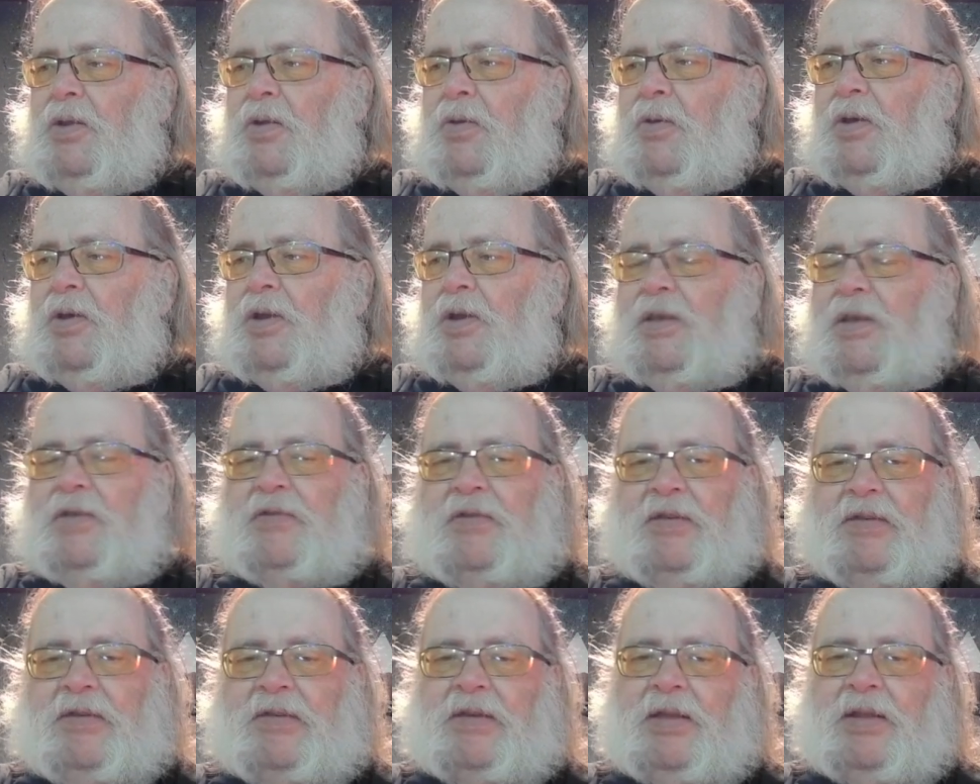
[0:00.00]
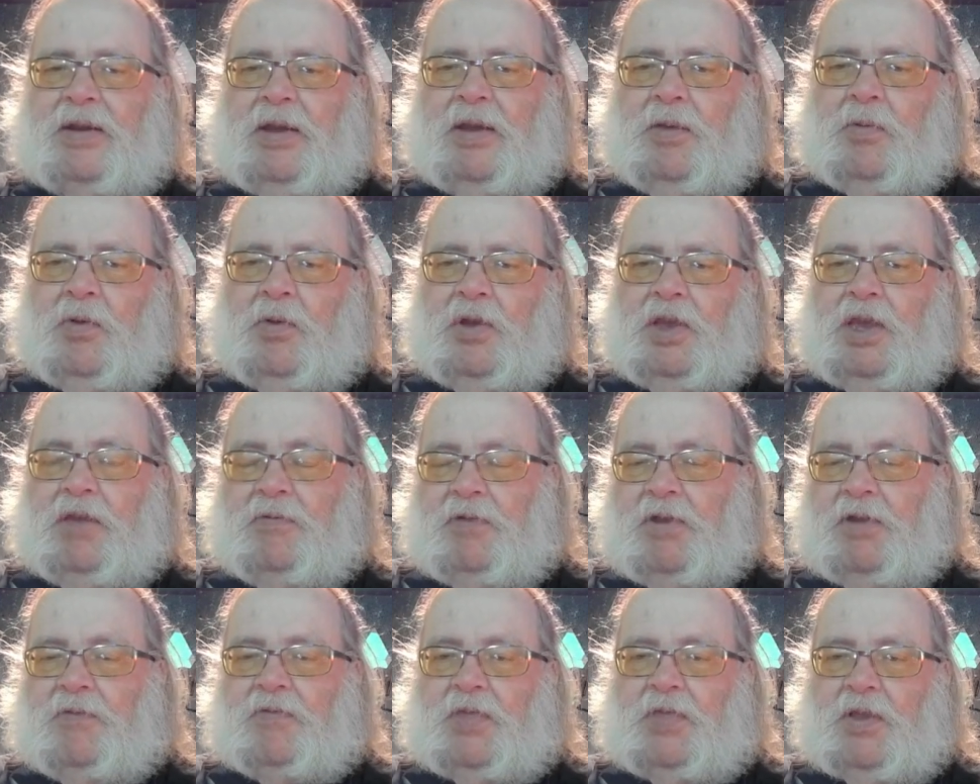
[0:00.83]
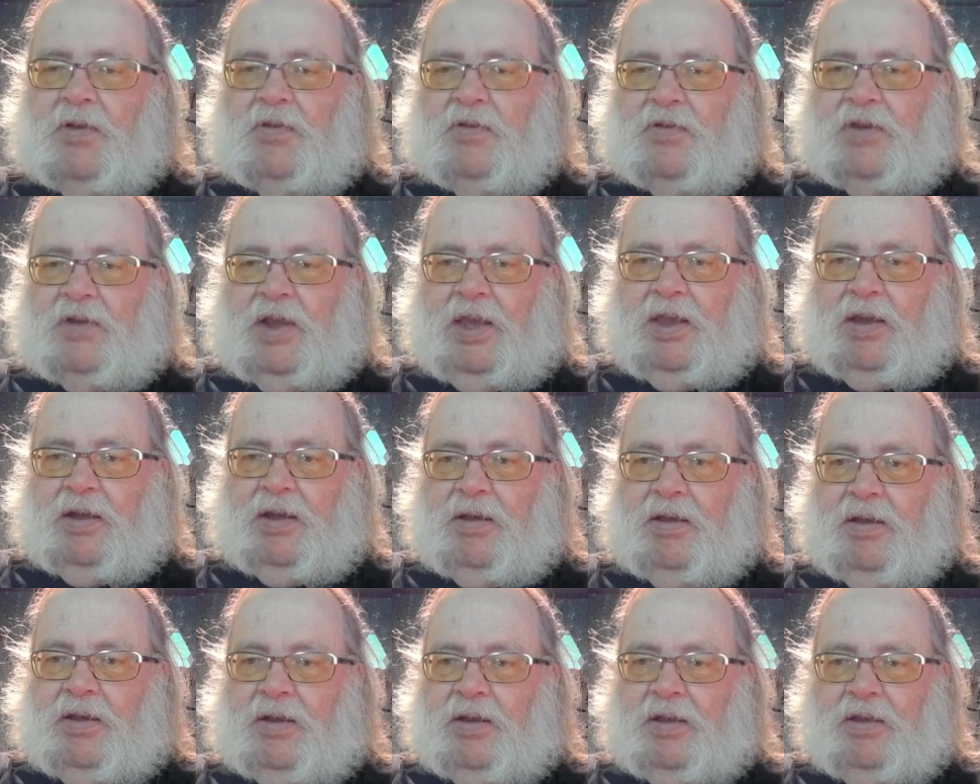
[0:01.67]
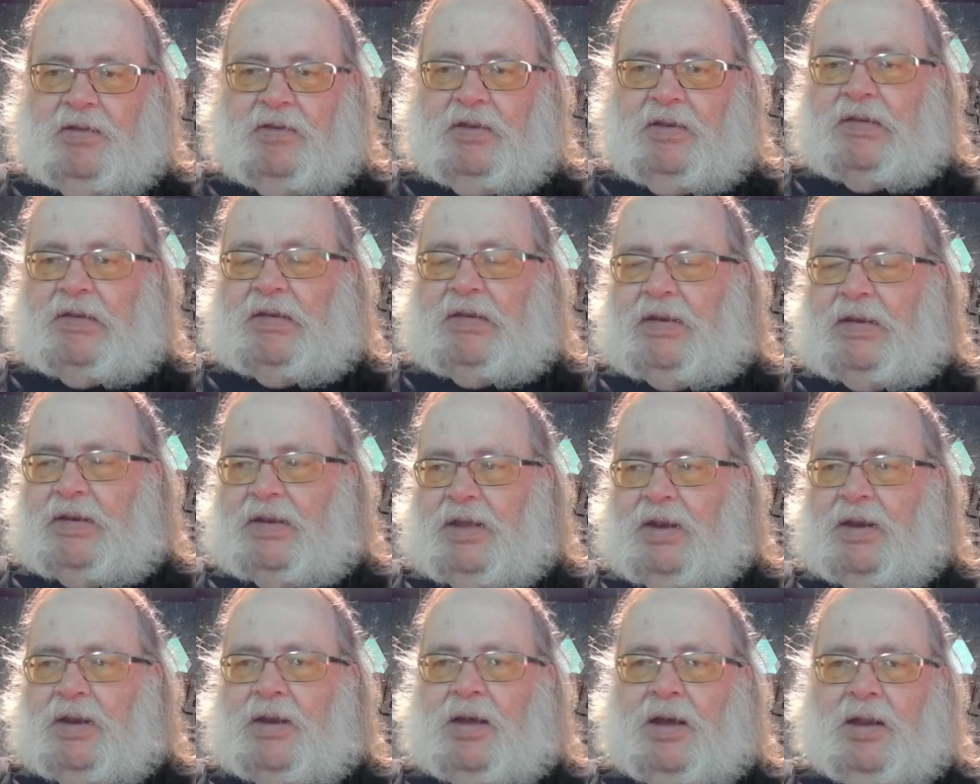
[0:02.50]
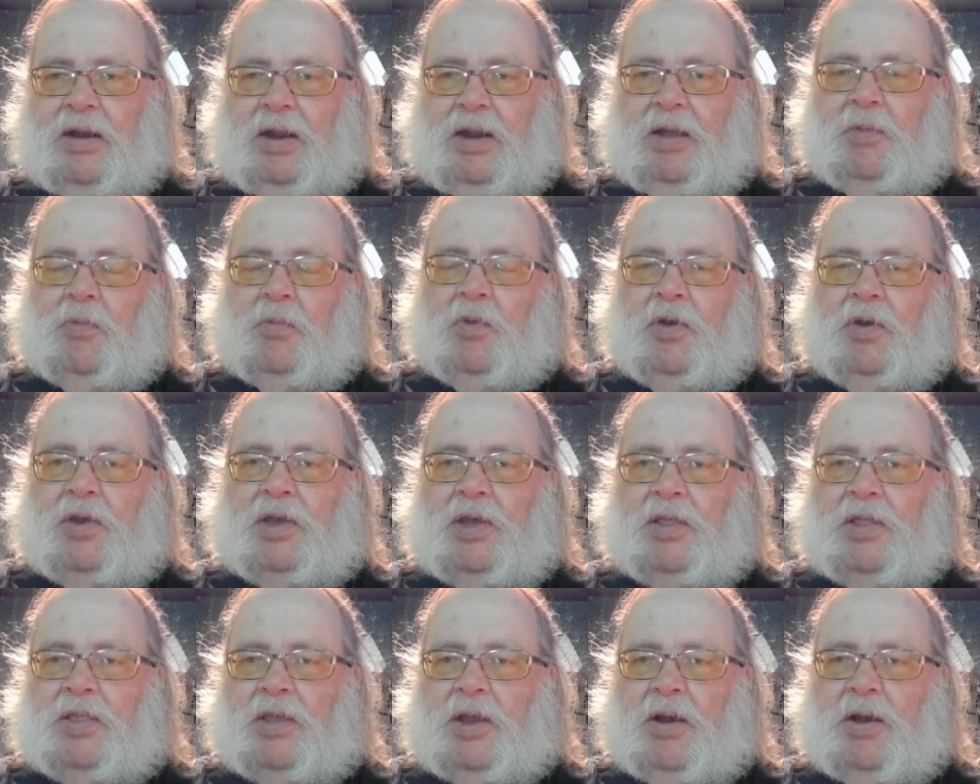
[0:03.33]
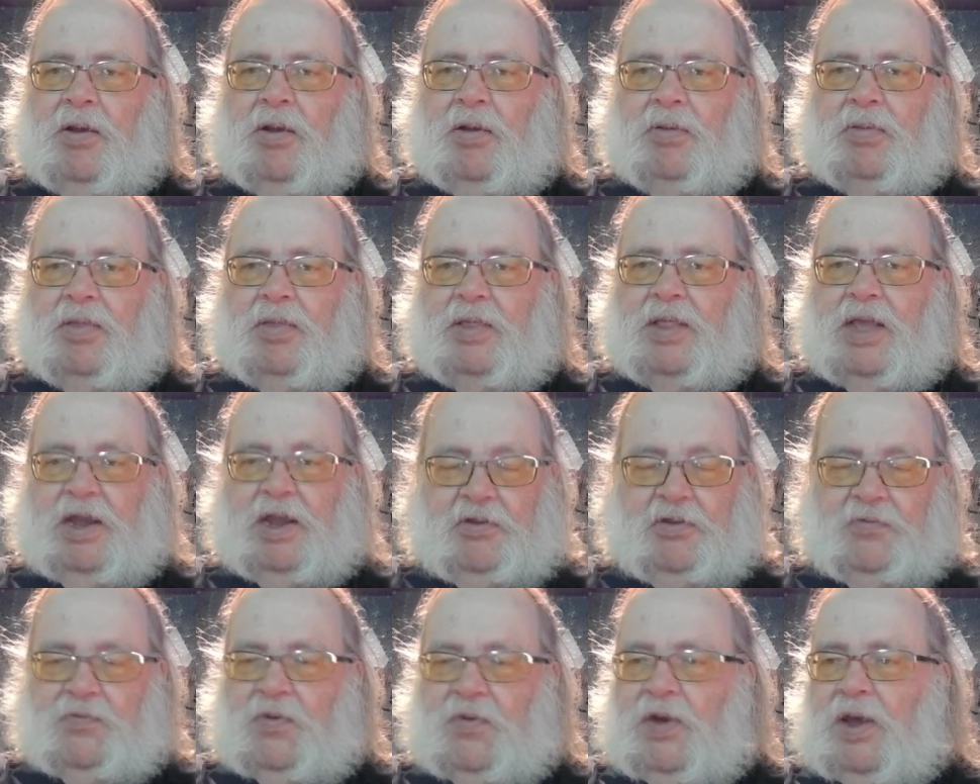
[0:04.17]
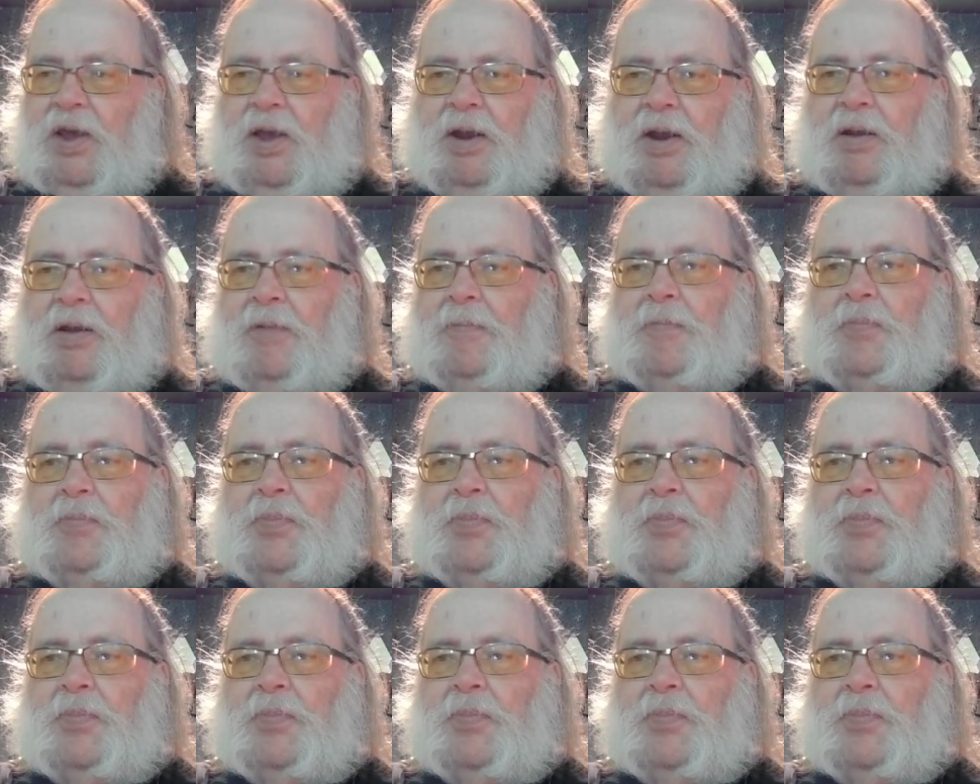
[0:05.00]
an existing network, even if there's like an existing 10 dot network in there, that's fine.